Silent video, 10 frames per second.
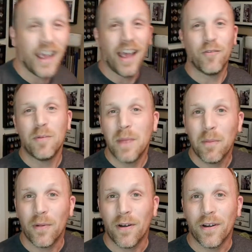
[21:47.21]
And
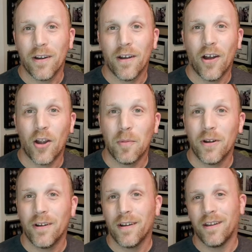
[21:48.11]
remember,
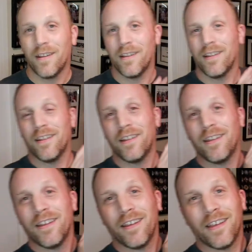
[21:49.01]
armor
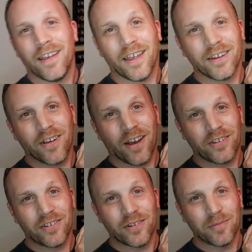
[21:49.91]
and
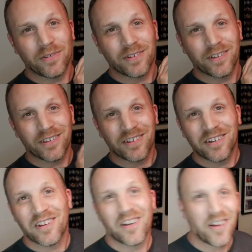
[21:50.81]
costumes
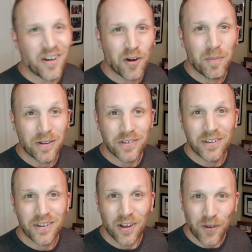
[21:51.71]
are
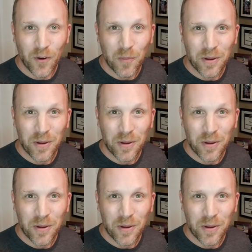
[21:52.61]
built on hope.